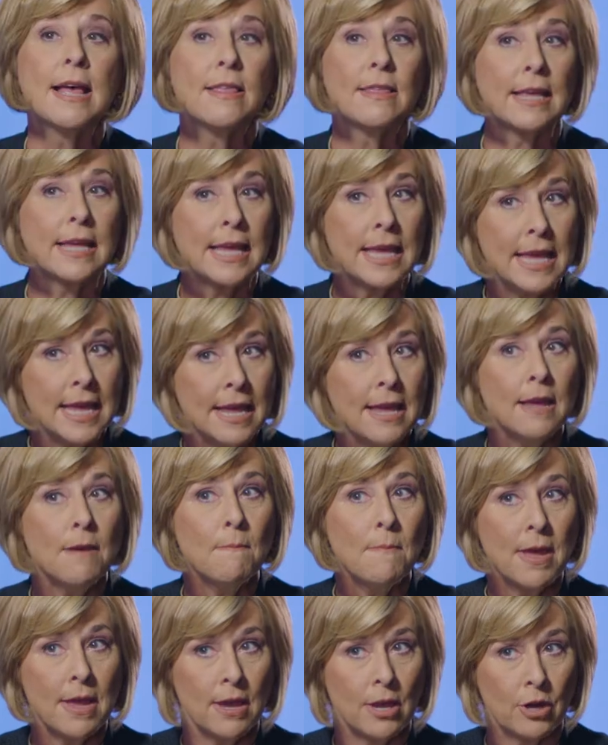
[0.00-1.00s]
the
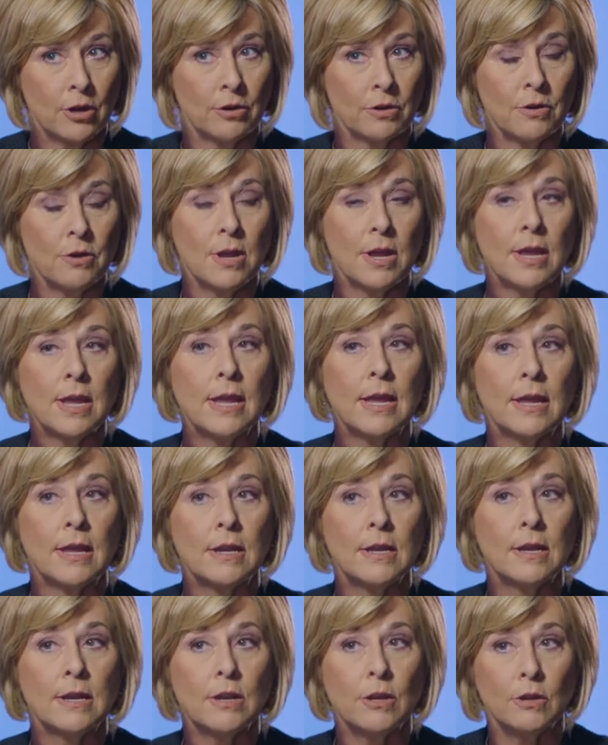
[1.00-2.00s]
kingmaker
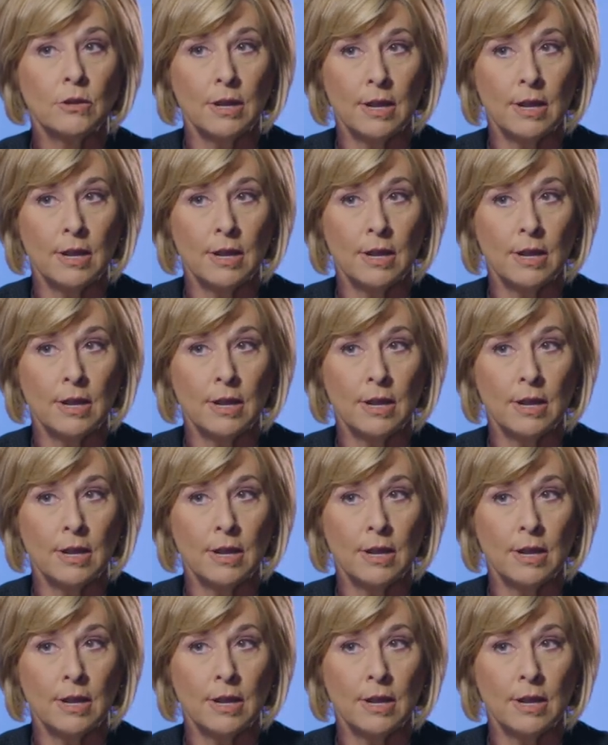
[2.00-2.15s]
in